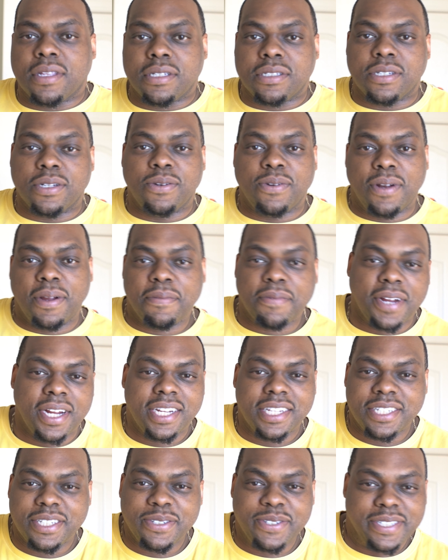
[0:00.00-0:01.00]
so what I'm
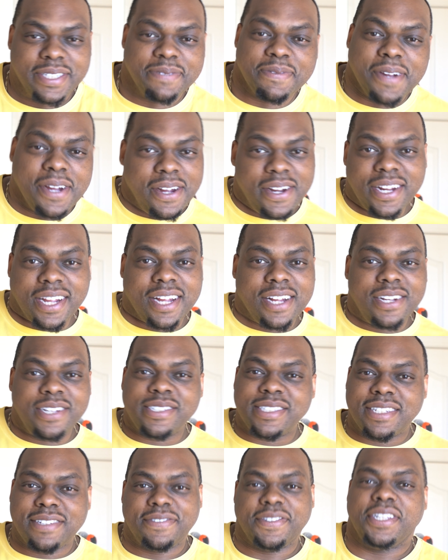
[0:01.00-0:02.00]
gonna do is I'm gonna
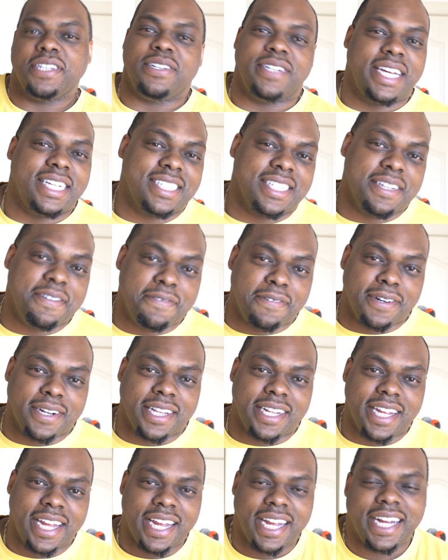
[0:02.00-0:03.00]
close this video. That's it for
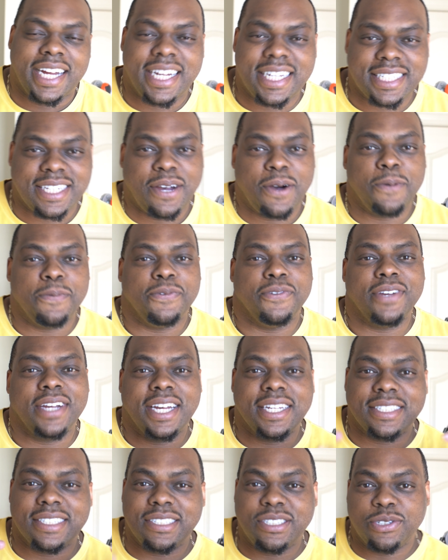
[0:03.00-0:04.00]
today, guys. I hope you
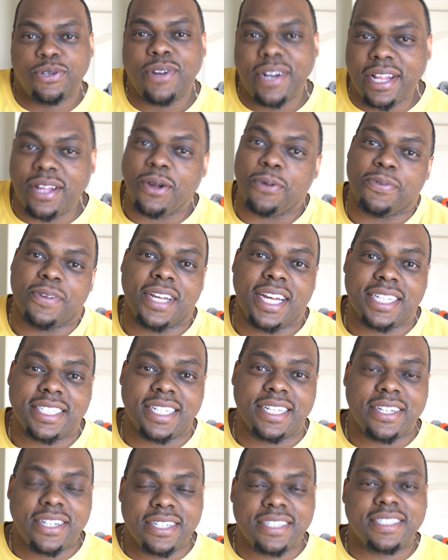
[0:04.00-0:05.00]
guys enjoyed it. Hope you guys
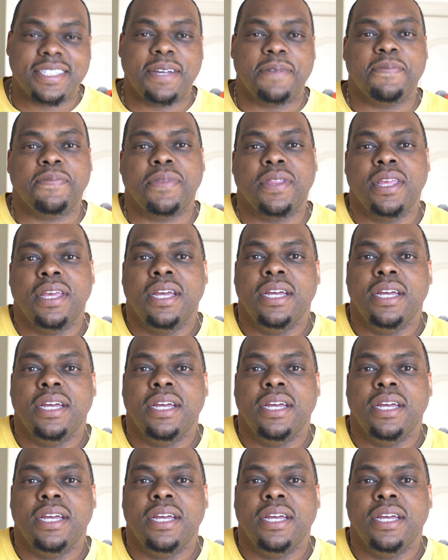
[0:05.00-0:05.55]
learned something.